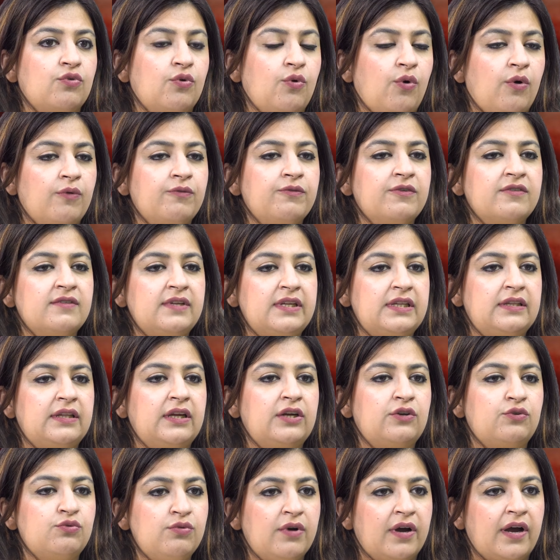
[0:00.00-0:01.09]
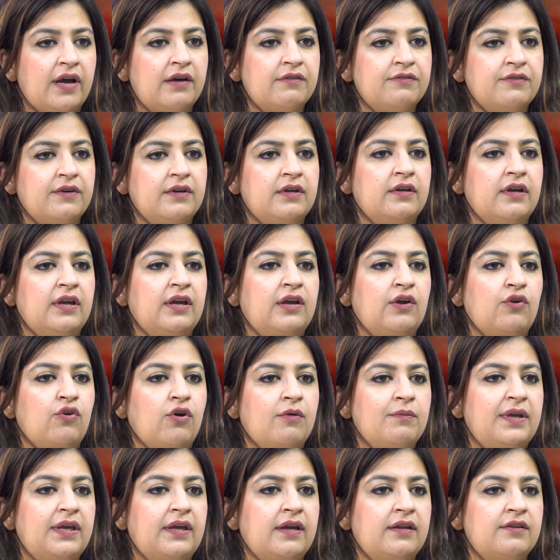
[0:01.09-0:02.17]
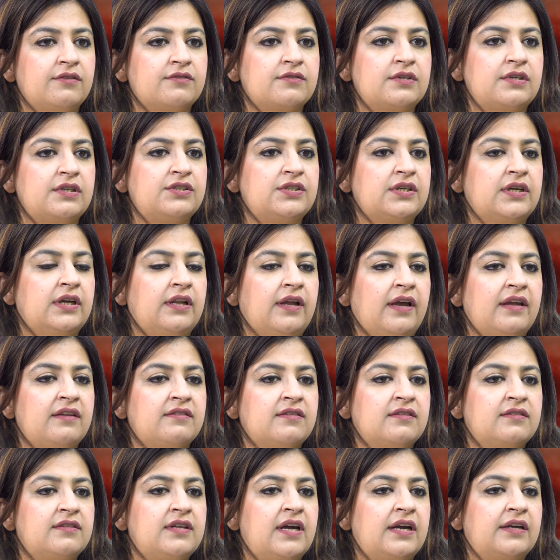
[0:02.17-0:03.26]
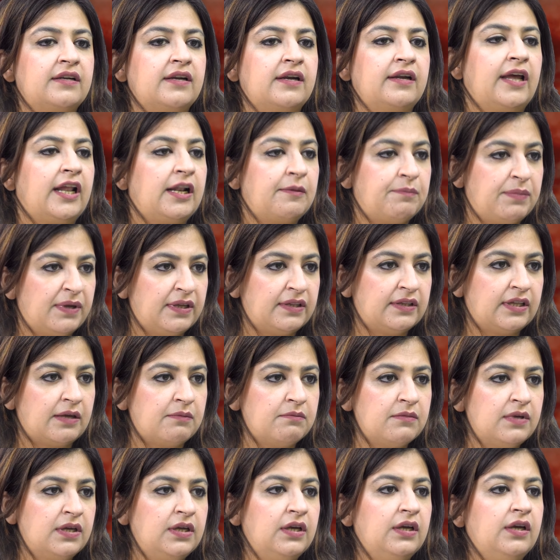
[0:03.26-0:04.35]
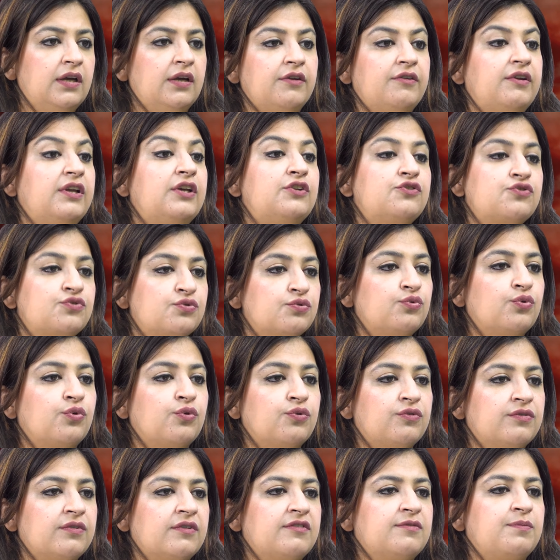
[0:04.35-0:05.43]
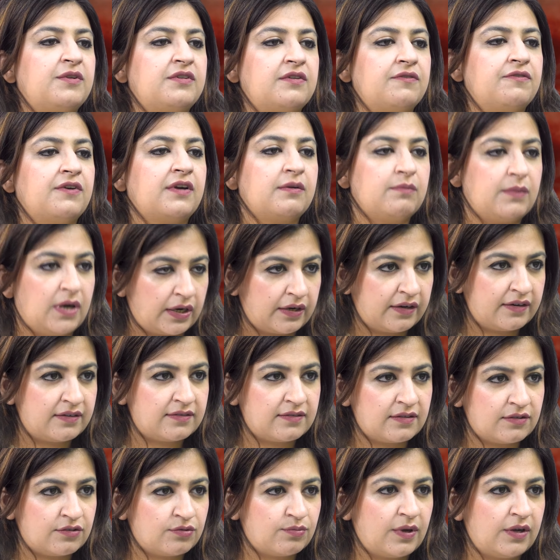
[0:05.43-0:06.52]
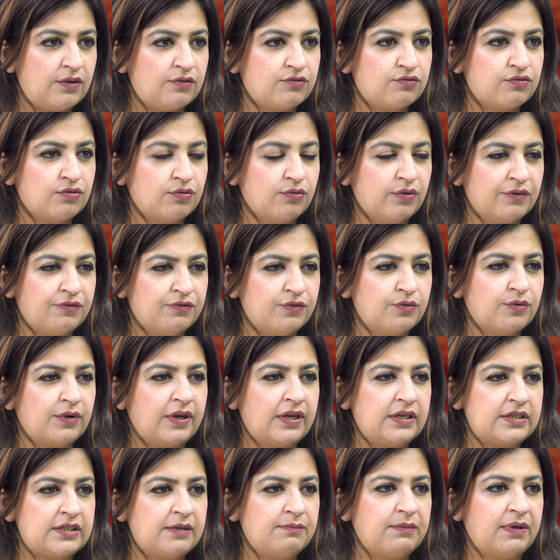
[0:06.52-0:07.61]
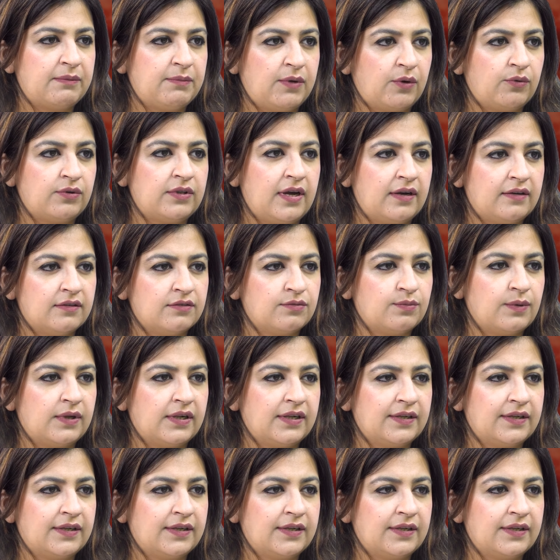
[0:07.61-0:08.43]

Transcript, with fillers: So obviously they do have uh, economic and strategic alliances that are helping them reach to those specific markets as well. So mm-hmm. if you can tell me about that as yeah,